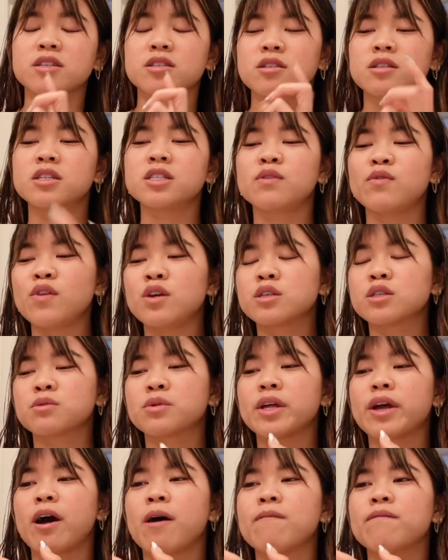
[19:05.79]
So this feels
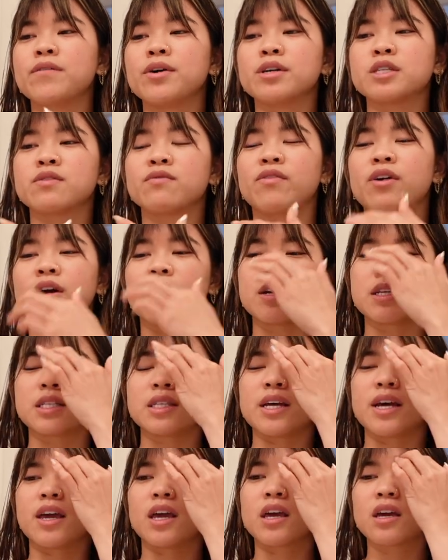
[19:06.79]
really helpful as far
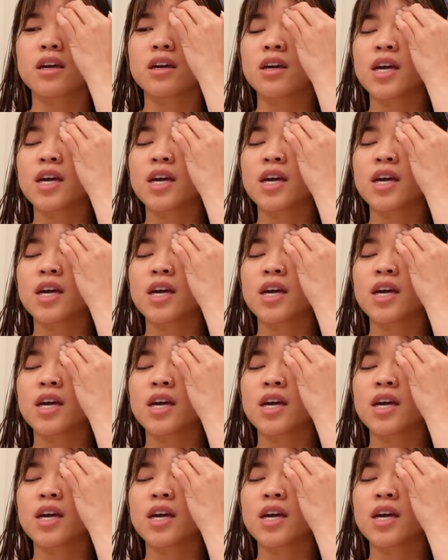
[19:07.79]
as like